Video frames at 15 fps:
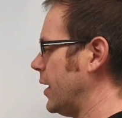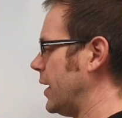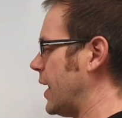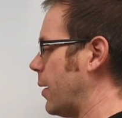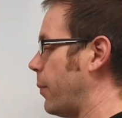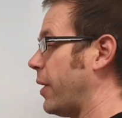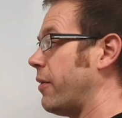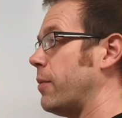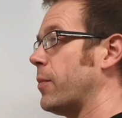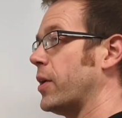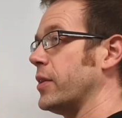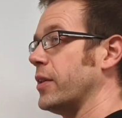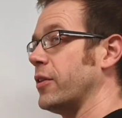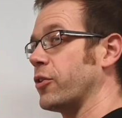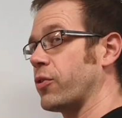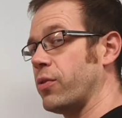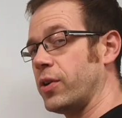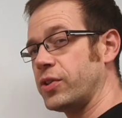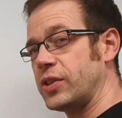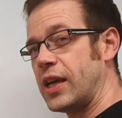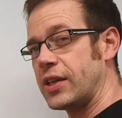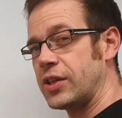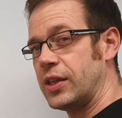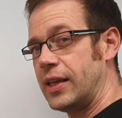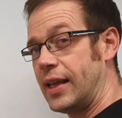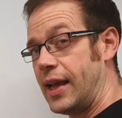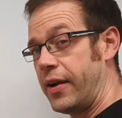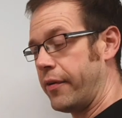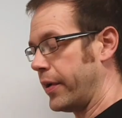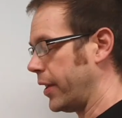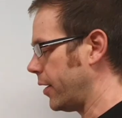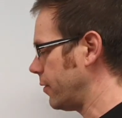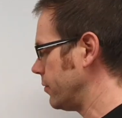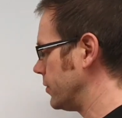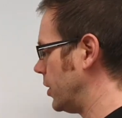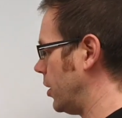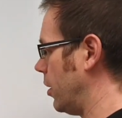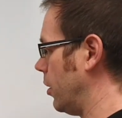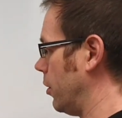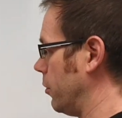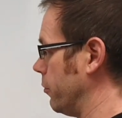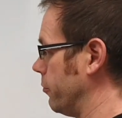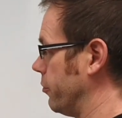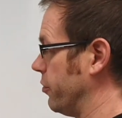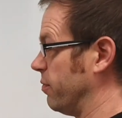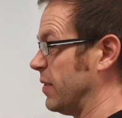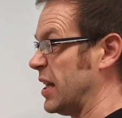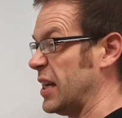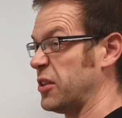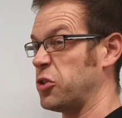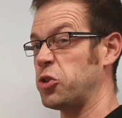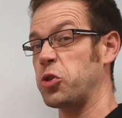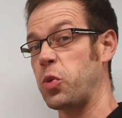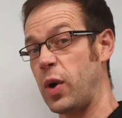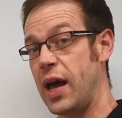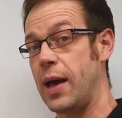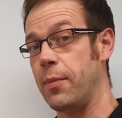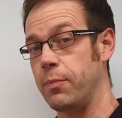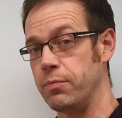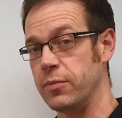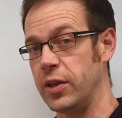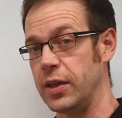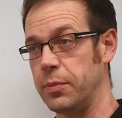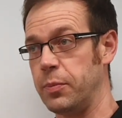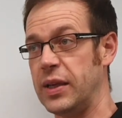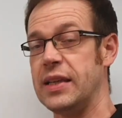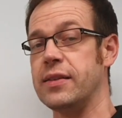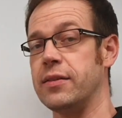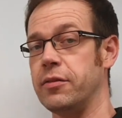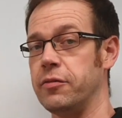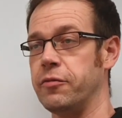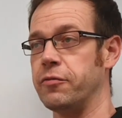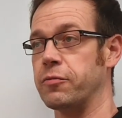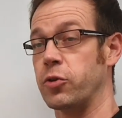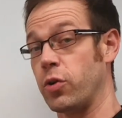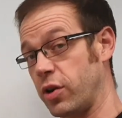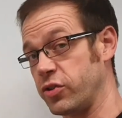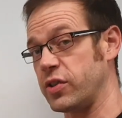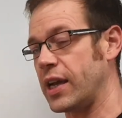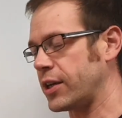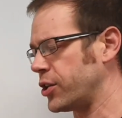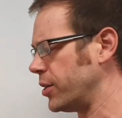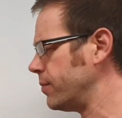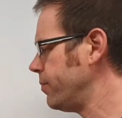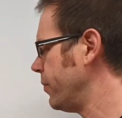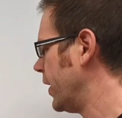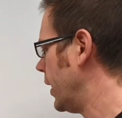Now bear in mind that the cross-sectional area of a square piece of cross-section